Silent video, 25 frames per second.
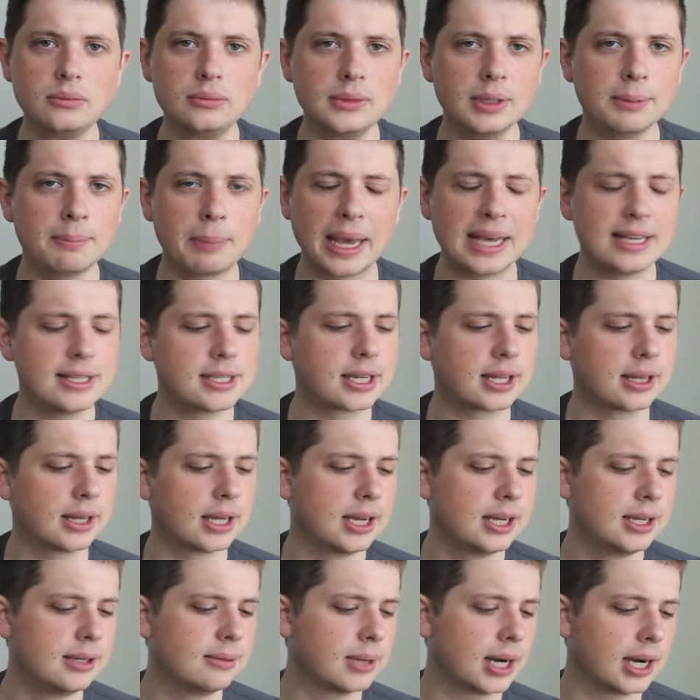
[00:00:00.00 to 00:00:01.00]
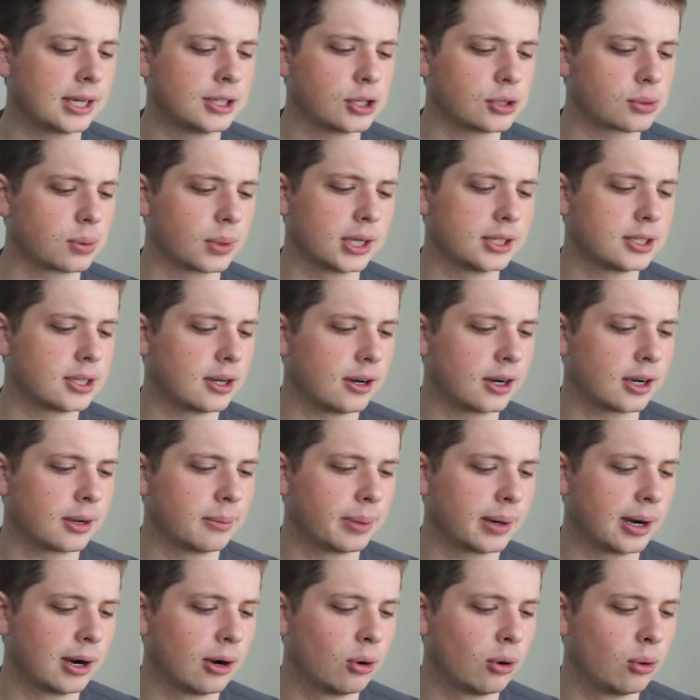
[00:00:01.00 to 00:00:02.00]
basically, I just want to talk
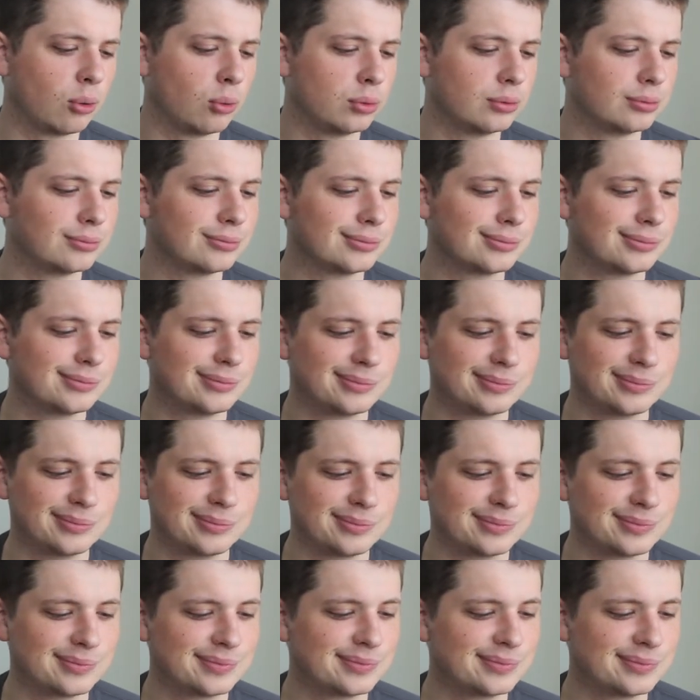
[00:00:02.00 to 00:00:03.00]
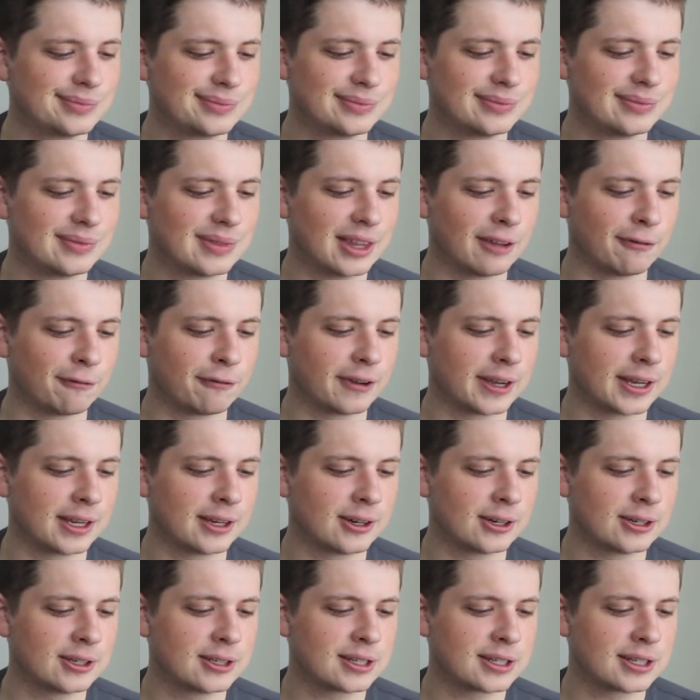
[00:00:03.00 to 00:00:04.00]
about the
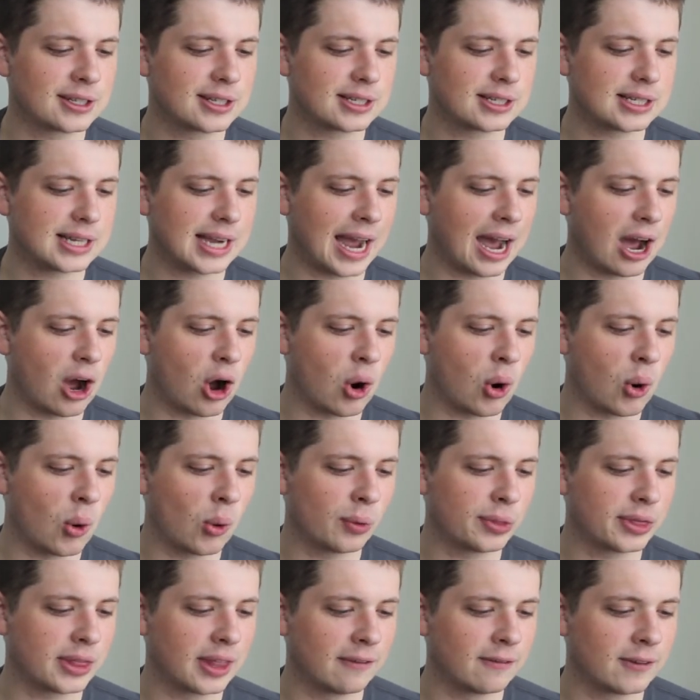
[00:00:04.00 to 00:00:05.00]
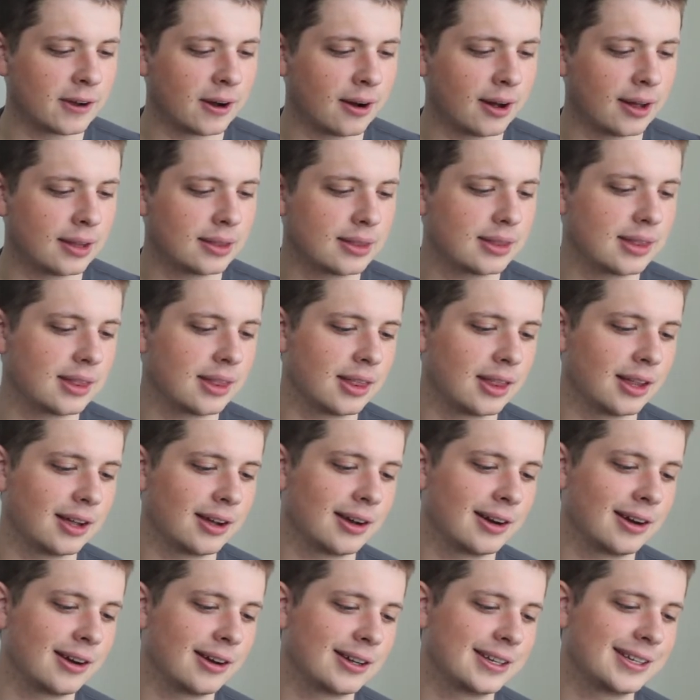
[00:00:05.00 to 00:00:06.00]
figures, how they've got
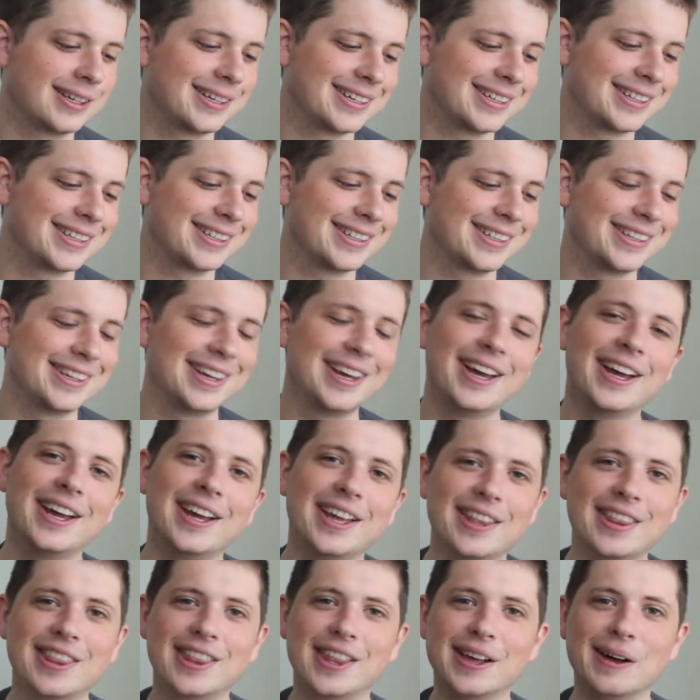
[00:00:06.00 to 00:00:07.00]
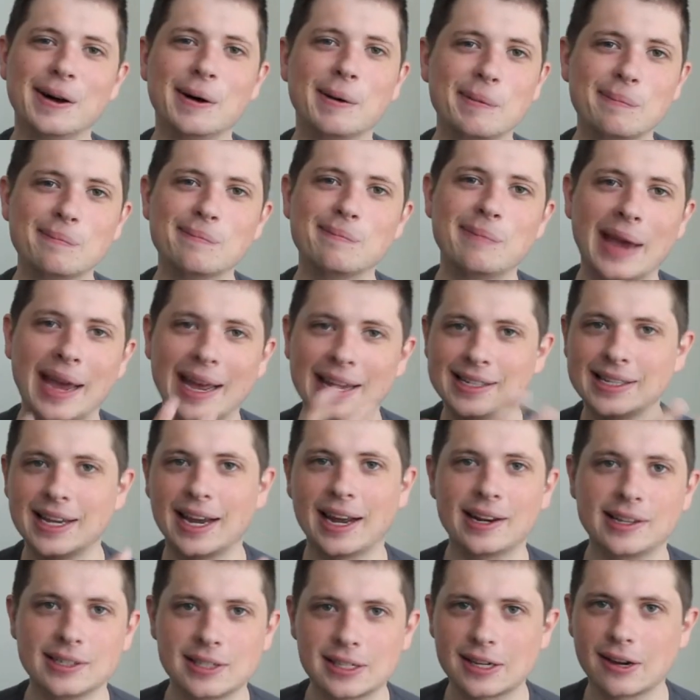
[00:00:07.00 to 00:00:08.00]
the the
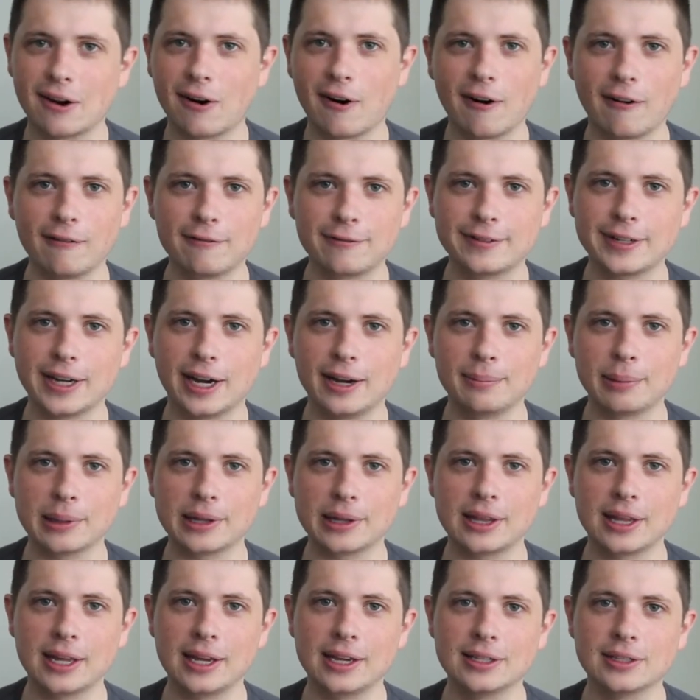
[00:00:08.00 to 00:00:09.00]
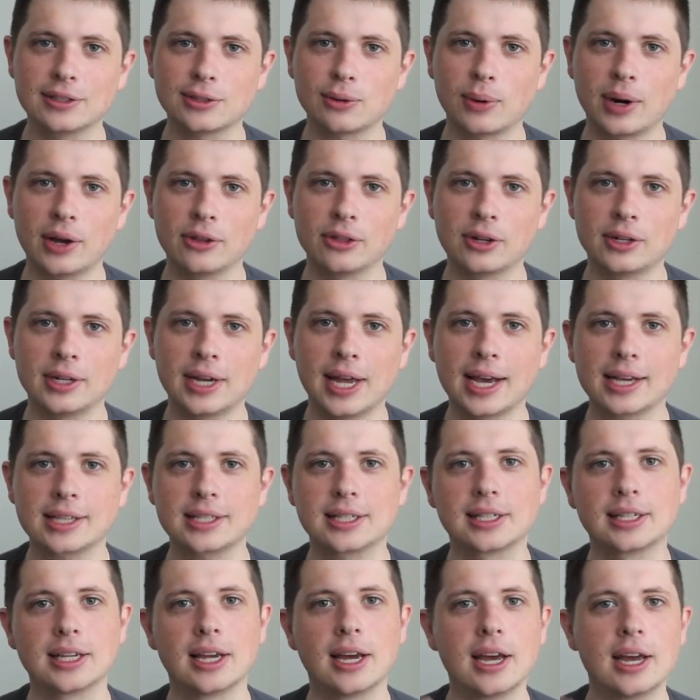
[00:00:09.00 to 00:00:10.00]
bandana scarf type of things around their
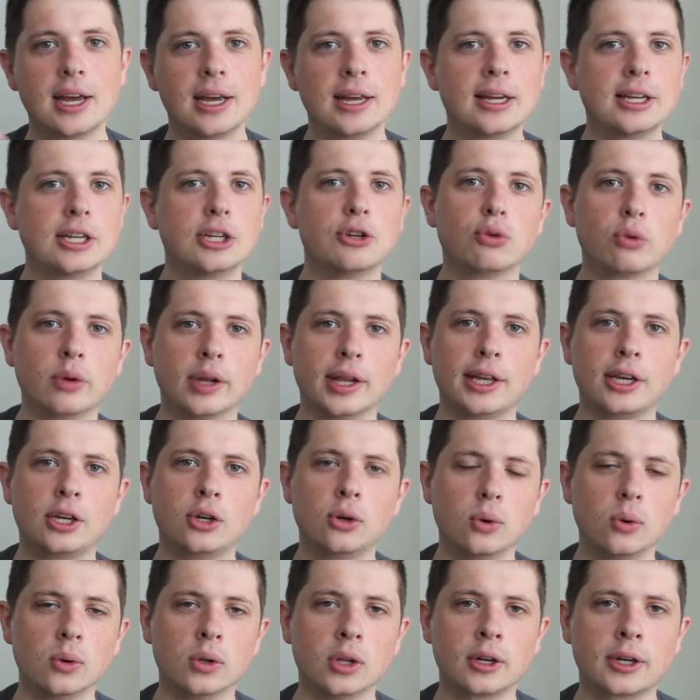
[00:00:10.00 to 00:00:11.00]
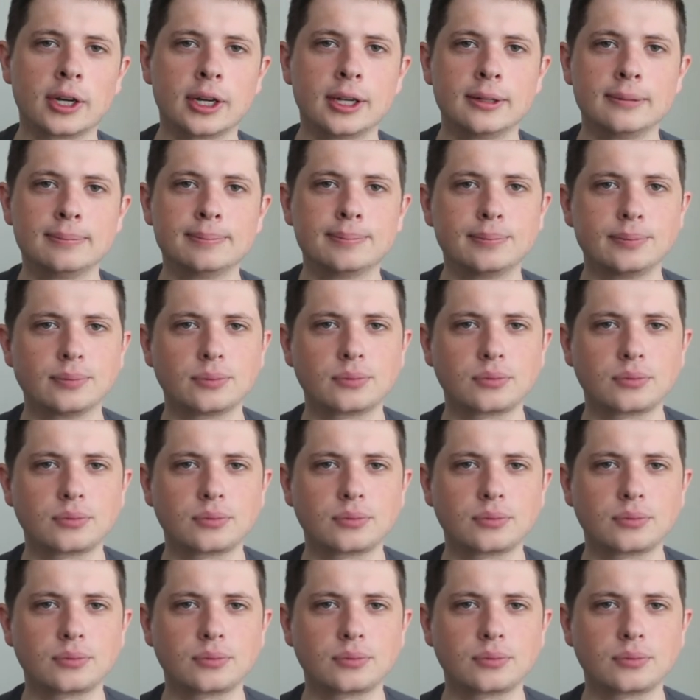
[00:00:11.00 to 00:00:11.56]
necks. Really cool looking.